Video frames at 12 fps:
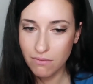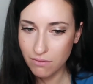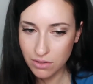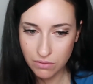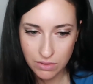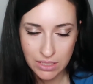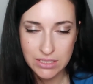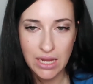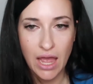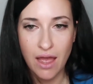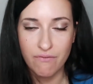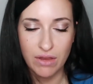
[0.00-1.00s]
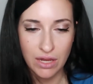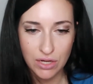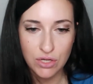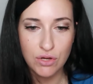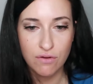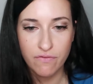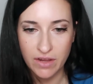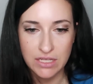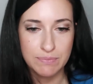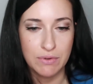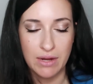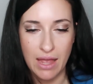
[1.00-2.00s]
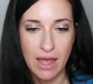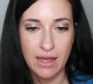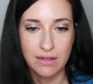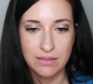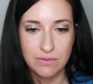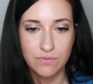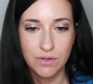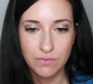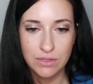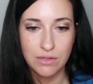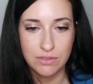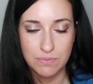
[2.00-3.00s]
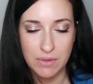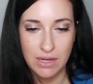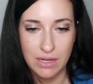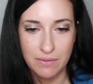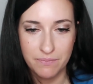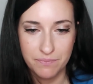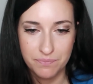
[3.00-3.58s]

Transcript: you need to have in your Facebook ads, what would those be?